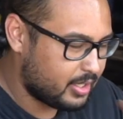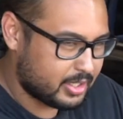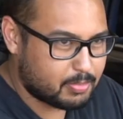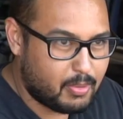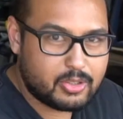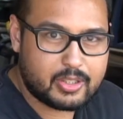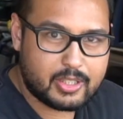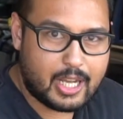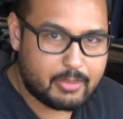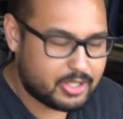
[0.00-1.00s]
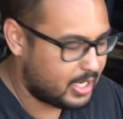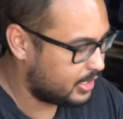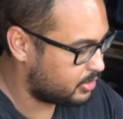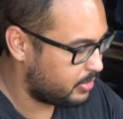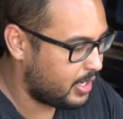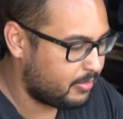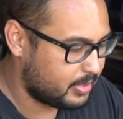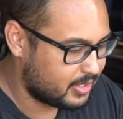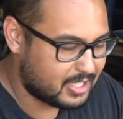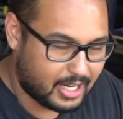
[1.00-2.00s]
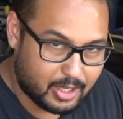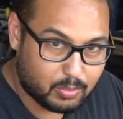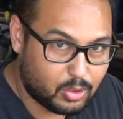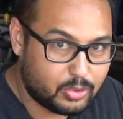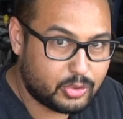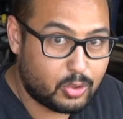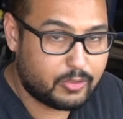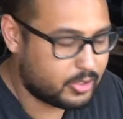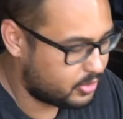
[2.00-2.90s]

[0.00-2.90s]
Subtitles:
It's mostly how much caster we have, but the tire rolls over.